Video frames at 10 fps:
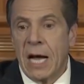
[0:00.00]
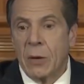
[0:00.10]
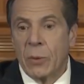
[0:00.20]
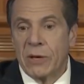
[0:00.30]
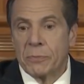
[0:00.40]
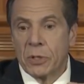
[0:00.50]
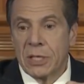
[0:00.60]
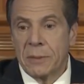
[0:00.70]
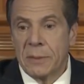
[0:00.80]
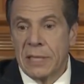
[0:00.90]
We have
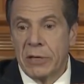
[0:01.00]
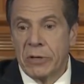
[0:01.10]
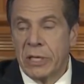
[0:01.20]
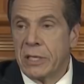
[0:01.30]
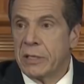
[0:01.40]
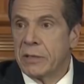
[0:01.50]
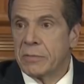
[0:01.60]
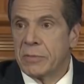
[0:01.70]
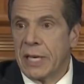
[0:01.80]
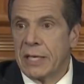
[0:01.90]
preliminary
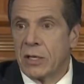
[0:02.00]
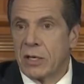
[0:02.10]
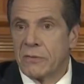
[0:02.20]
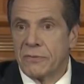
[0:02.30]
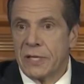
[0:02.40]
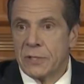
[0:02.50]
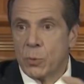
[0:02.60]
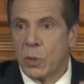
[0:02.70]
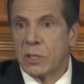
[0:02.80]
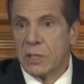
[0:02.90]
data on phase
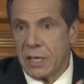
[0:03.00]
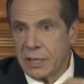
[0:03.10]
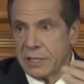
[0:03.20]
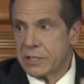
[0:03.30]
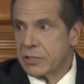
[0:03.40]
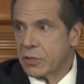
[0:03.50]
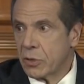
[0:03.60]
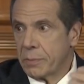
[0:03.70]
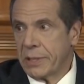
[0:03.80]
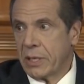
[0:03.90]
one, and this is
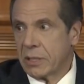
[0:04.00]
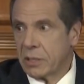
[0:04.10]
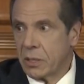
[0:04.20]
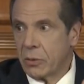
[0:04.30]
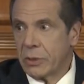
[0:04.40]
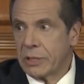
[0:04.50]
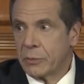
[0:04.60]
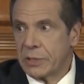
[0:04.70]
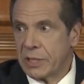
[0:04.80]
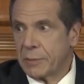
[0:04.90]
going to be ongoing.
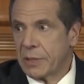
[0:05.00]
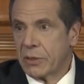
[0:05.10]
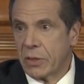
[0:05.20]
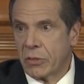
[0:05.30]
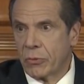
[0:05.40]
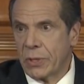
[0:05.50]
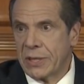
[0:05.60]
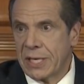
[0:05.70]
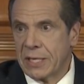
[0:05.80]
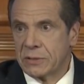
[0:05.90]
We did about the
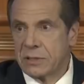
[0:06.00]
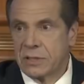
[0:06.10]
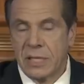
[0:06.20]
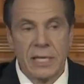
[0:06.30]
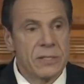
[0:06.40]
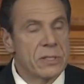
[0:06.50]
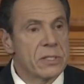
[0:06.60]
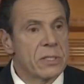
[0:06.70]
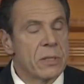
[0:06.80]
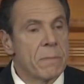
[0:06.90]
3,000
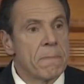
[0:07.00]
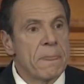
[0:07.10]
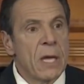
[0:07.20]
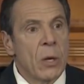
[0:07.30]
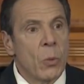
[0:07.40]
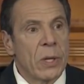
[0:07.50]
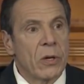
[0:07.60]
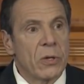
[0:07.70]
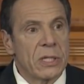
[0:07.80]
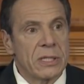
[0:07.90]
tests. We're
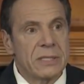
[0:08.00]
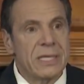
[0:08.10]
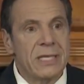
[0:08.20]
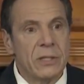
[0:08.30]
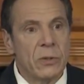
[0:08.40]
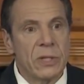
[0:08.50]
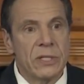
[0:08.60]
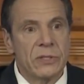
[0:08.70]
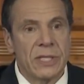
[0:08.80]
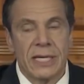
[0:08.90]
going to continue
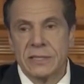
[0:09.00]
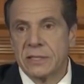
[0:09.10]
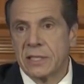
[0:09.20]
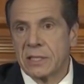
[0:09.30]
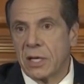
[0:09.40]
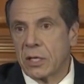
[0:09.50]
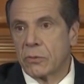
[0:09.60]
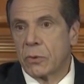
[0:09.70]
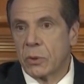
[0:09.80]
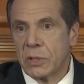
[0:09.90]
this testing on a
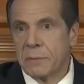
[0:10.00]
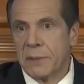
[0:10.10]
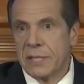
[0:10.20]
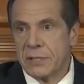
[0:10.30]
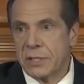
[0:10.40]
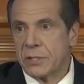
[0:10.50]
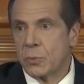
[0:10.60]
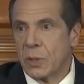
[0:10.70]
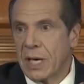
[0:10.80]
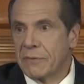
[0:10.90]
rolling
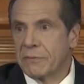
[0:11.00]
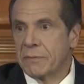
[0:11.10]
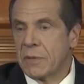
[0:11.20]
basis. We'll have